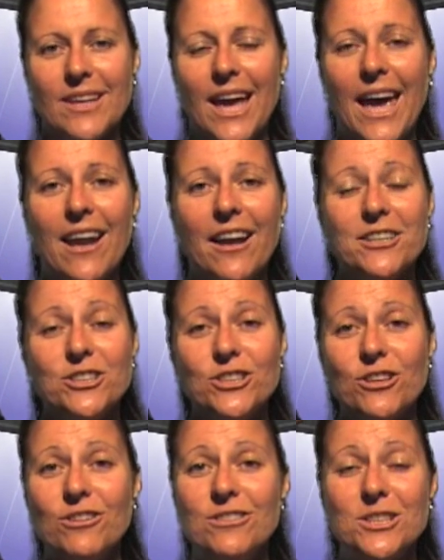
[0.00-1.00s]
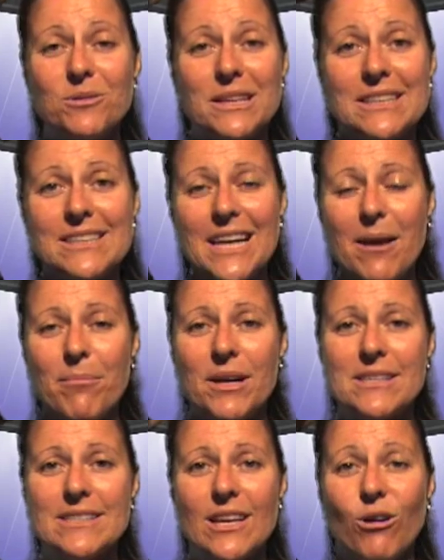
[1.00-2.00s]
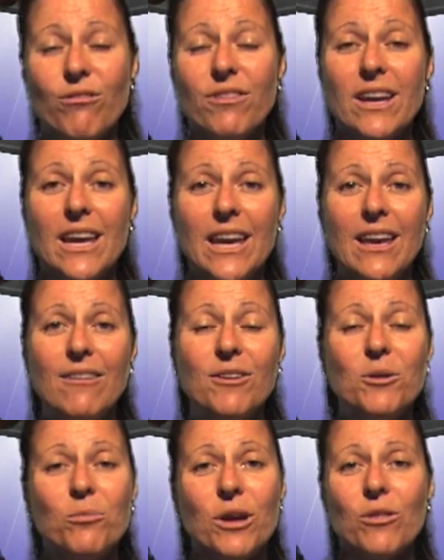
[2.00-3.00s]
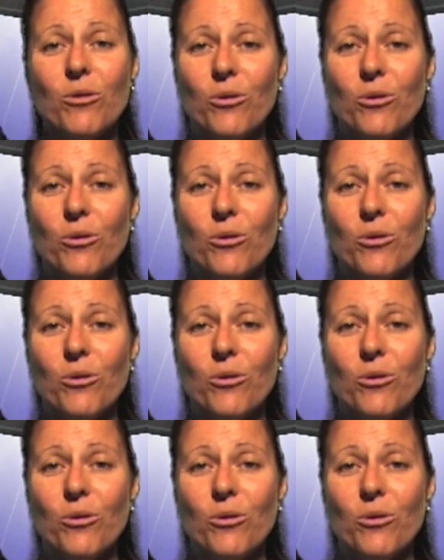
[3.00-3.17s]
And I choose to accept myself even with